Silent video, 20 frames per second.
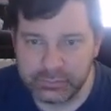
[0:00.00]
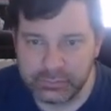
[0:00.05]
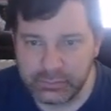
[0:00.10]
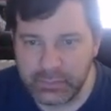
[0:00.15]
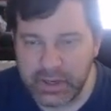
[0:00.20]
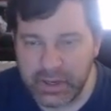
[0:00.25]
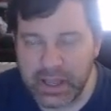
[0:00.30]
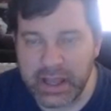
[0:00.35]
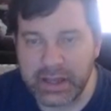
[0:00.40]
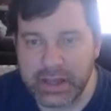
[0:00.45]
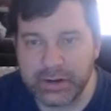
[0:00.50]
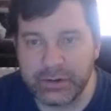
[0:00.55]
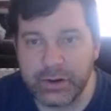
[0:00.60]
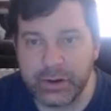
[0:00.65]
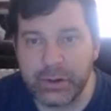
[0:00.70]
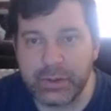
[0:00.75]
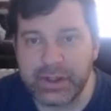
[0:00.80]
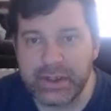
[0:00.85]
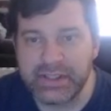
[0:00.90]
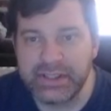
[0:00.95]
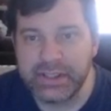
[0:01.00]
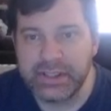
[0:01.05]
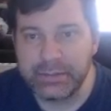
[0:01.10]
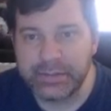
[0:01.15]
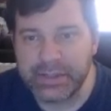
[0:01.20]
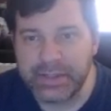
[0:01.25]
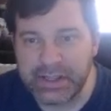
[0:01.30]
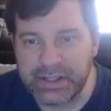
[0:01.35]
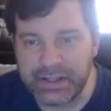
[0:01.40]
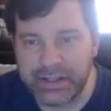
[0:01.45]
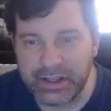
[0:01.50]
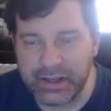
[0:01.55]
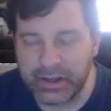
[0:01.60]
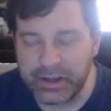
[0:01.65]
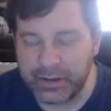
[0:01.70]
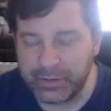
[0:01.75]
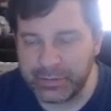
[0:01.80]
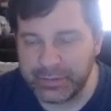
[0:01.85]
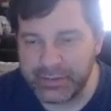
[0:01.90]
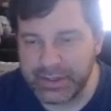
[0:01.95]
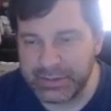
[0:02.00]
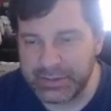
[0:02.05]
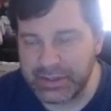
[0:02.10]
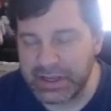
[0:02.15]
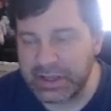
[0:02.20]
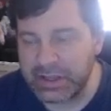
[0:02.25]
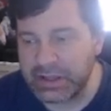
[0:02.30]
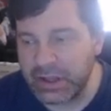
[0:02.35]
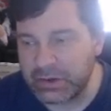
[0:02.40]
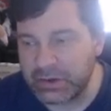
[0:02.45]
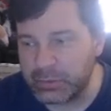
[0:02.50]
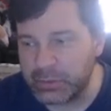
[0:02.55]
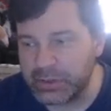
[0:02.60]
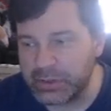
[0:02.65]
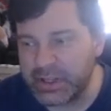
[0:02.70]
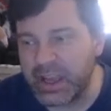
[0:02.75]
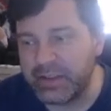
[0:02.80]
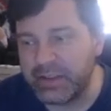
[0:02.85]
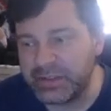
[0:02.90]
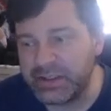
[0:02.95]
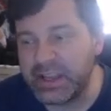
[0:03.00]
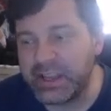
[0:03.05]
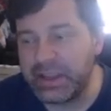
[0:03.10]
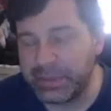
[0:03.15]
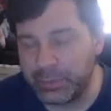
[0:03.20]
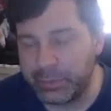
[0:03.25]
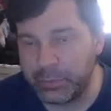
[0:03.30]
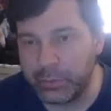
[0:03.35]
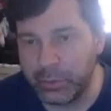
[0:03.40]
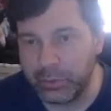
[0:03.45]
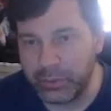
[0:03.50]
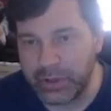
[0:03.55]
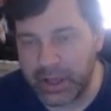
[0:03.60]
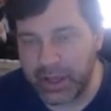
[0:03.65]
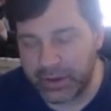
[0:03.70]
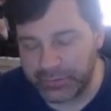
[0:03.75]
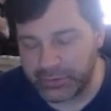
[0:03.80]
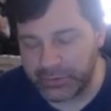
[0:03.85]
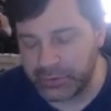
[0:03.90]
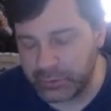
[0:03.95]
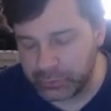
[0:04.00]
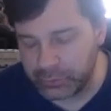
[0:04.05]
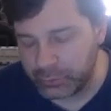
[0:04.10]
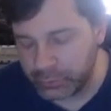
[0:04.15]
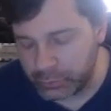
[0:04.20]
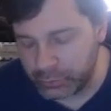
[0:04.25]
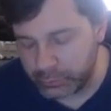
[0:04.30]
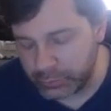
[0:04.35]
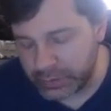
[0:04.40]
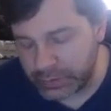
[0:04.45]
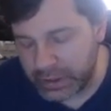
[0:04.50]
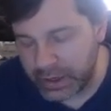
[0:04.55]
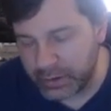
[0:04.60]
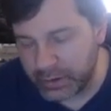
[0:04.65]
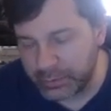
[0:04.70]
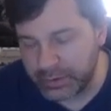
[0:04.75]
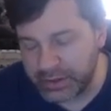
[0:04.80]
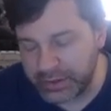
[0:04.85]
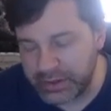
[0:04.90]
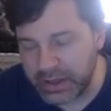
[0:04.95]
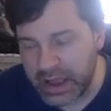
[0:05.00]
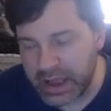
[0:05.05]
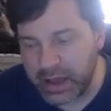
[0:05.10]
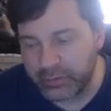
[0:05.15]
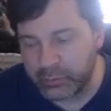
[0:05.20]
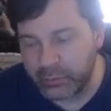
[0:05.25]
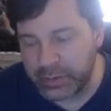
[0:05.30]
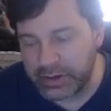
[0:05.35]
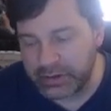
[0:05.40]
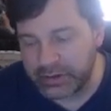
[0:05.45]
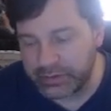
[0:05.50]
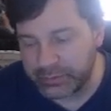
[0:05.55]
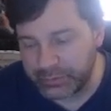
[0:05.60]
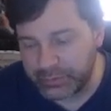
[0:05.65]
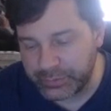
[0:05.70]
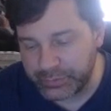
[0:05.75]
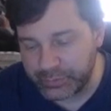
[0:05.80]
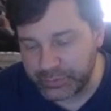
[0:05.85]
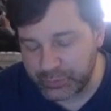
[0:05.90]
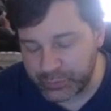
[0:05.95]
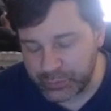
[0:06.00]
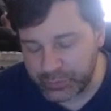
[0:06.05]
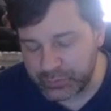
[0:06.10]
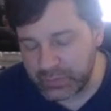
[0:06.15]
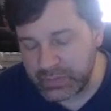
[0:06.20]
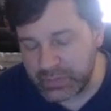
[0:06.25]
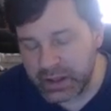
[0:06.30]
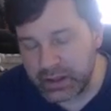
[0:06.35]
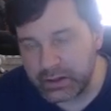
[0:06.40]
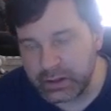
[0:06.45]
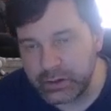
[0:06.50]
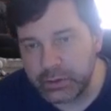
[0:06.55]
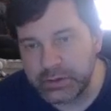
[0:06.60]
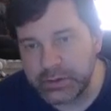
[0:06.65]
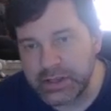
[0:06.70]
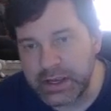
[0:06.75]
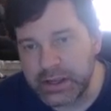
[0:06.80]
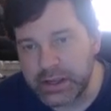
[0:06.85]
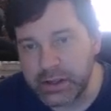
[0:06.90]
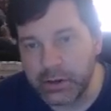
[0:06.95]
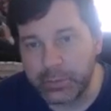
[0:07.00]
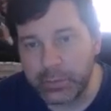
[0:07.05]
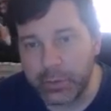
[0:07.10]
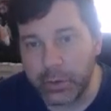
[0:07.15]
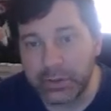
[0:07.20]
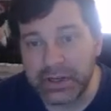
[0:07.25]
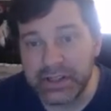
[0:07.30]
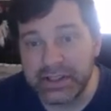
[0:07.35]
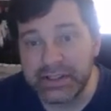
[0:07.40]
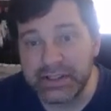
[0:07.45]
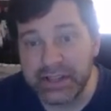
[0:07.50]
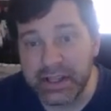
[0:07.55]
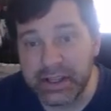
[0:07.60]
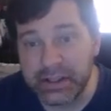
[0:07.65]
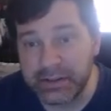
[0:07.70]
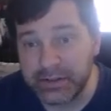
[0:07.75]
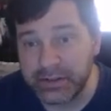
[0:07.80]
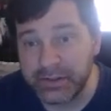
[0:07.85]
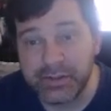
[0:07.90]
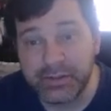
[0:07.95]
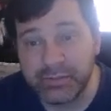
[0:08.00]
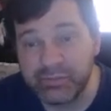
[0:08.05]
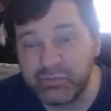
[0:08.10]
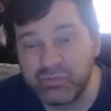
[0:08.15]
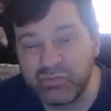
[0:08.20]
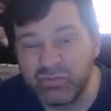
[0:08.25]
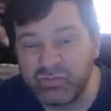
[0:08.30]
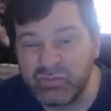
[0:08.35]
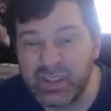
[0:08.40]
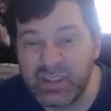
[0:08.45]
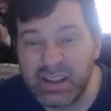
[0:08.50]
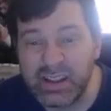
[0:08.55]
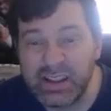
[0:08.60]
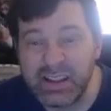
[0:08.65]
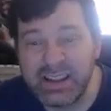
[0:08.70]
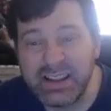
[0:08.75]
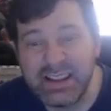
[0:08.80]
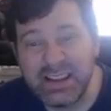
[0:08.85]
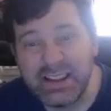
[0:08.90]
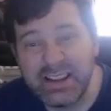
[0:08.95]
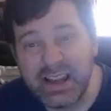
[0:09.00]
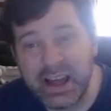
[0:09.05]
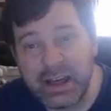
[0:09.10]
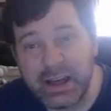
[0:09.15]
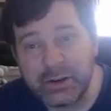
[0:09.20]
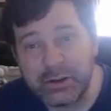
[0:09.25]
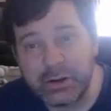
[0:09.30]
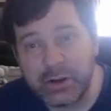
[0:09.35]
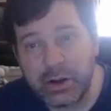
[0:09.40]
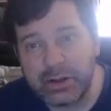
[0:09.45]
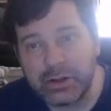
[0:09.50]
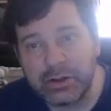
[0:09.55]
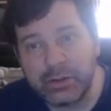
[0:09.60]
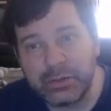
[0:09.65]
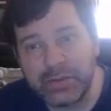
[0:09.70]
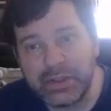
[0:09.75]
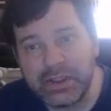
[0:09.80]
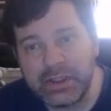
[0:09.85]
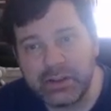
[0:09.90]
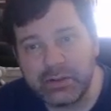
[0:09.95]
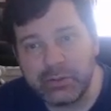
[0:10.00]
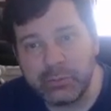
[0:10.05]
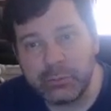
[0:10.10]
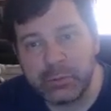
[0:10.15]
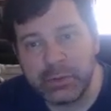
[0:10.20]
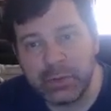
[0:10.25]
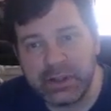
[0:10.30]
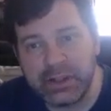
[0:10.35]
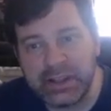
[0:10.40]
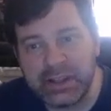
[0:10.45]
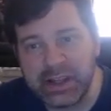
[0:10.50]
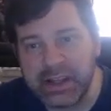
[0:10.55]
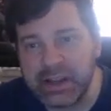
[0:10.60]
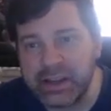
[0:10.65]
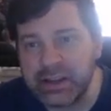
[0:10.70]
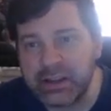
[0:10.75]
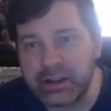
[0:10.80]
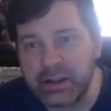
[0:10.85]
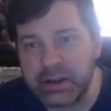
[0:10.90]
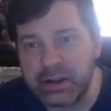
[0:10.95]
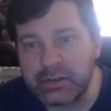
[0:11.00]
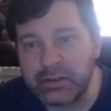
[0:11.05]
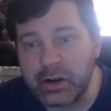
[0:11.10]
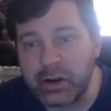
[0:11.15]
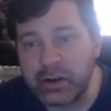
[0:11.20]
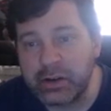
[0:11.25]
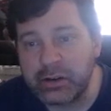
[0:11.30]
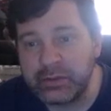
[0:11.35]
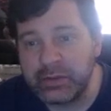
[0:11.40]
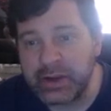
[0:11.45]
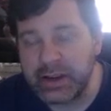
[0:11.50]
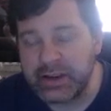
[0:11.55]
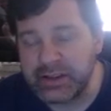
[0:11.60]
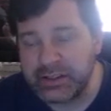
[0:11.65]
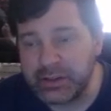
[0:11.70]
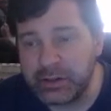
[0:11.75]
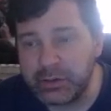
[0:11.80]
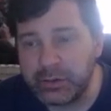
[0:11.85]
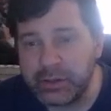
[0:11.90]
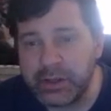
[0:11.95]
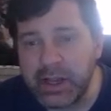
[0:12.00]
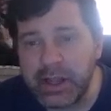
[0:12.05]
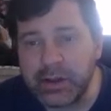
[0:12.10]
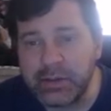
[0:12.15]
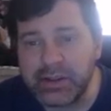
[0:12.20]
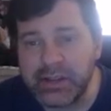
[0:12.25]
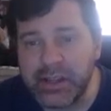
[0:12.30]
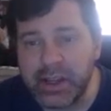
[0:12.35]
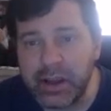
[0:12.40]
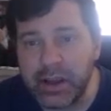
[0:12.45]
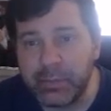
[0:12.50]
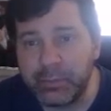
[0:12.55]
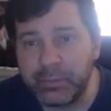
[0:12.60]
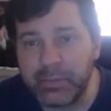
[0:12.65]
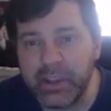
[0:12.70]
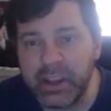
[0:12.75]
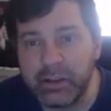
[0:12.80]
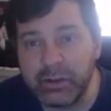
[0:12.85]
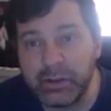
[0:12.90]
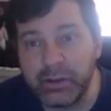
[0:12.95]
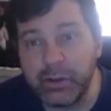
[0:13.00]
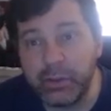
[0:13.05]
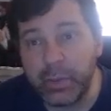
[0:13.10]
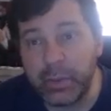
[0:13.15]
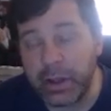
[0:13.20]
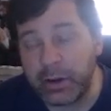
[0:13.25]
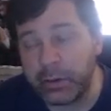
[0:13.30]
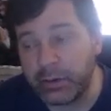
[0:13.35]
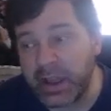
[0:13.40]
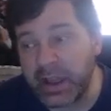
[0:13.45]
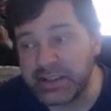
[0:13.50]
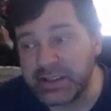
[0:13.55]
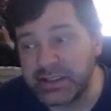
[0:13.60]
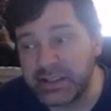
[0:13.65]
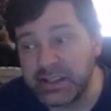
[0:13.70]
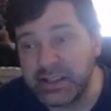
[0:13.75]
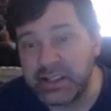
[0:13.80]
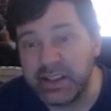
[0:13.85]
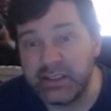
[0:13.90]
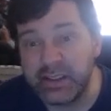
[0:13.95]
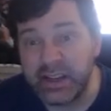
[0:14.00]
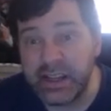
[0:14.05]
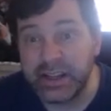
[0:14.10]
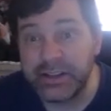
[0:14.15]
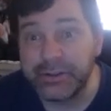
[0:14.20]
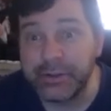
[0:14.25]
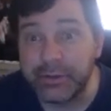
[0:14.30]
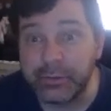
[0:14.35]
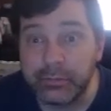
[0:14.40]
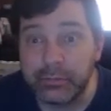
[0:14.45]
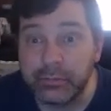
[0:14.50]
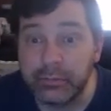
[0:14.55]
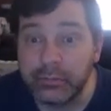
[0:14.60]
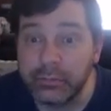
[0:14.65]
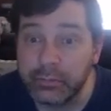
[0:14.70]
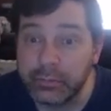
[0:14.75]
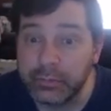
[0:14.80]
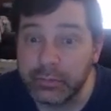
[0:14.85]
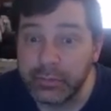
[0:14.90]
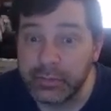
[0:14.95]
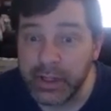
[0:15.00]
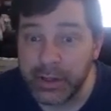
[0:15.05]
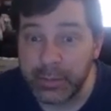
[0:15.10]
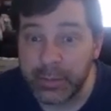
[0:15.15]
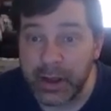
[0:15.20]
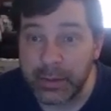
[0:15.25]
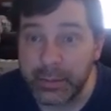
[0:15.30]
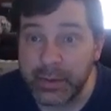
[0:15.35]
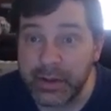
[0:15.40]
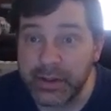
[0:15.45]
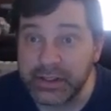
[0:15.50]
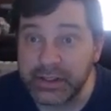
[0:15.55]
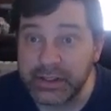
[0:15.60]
I don't know. That seems like a lot of work. You have to get through. You have to reliably have a way of, attacking your opponents. And I don't know. I don't think you're really getting a lot of card advantage here. You would do better casting a divination, in my opinion.